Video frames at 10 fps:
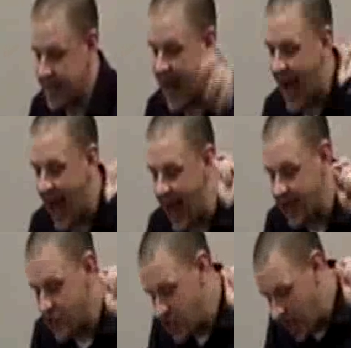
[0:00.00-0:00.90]
To
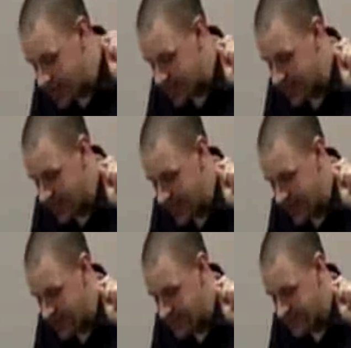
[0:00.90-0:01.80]
act justly